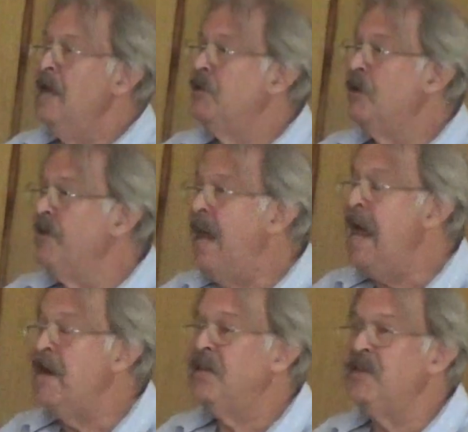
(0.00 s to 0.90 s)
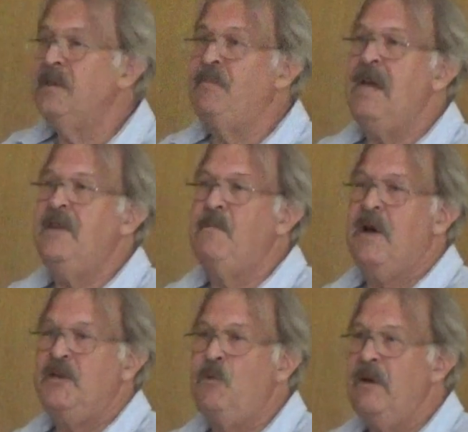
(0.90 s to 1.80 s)
So they anticipate that
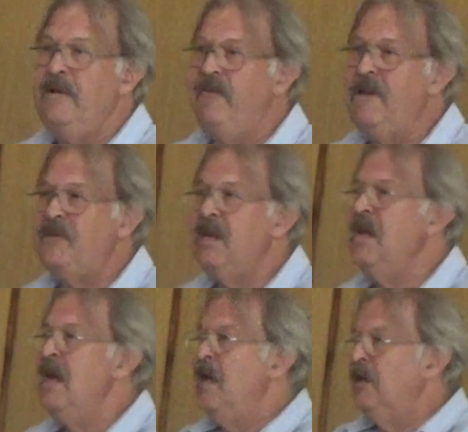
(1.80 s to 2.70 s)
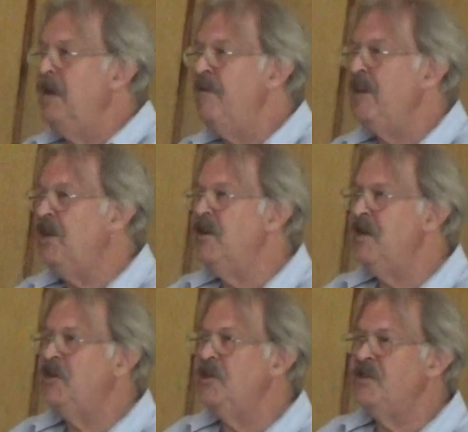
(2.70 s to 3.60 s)
by 2050, living
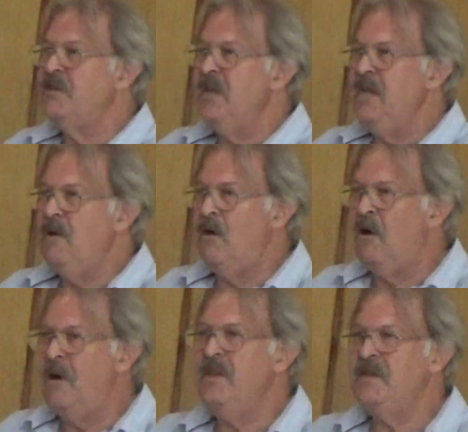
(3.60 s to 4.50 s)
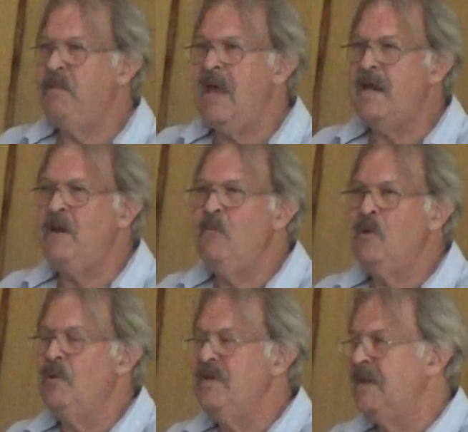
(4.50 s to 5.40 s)
conditions on this planet
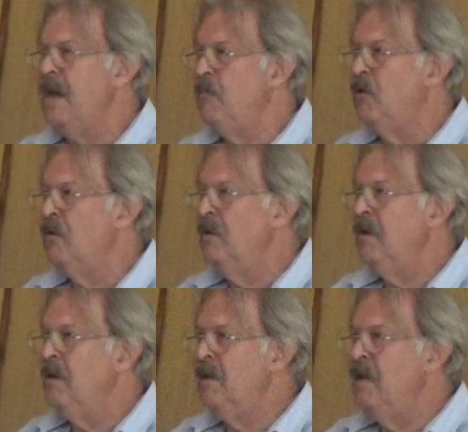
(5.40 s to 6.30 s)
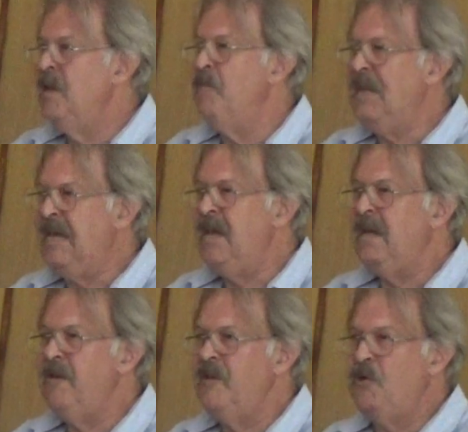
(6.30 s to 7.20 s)
will resemble the
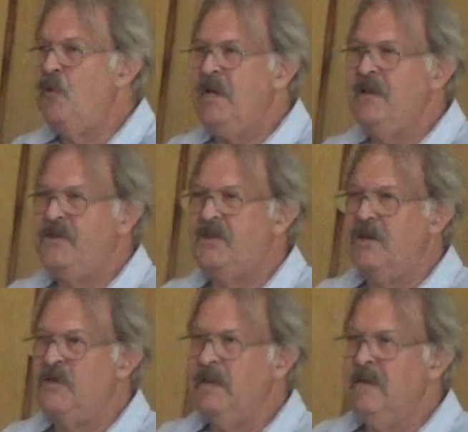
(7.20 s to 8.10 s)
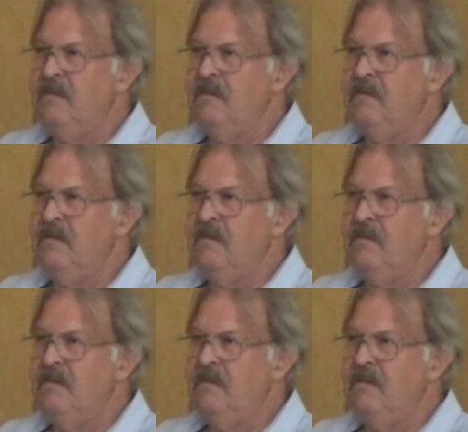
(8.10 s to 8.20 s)
beginning of the 20th century.